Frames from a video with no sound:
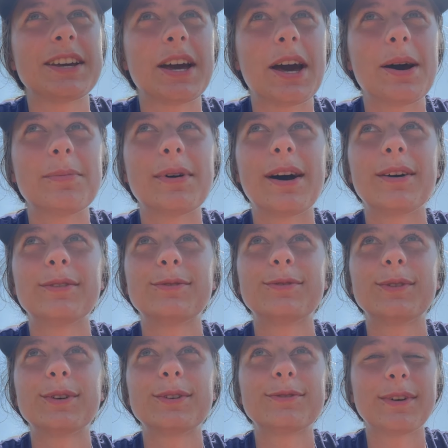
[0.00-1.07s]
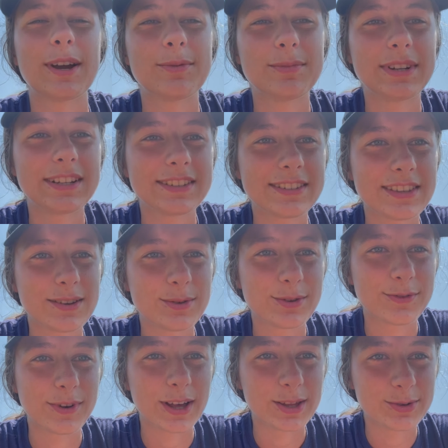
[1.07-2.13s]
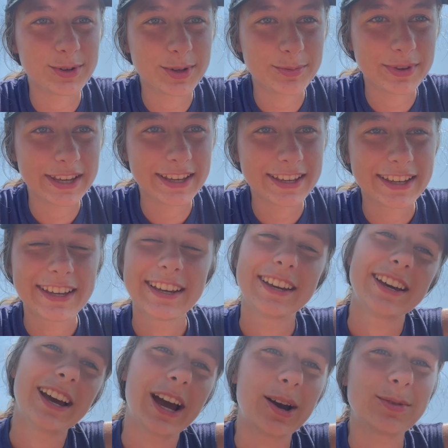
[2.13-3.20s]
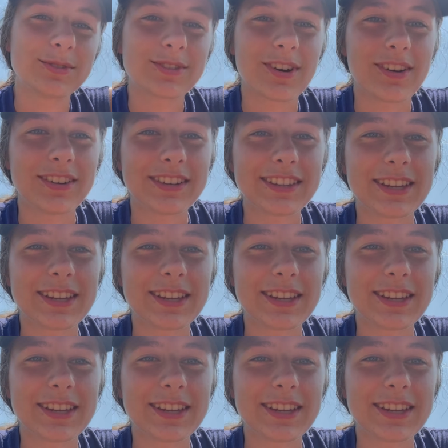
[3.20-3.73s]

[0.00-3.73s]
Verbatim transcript: about four or five minutes they were following me. I was calling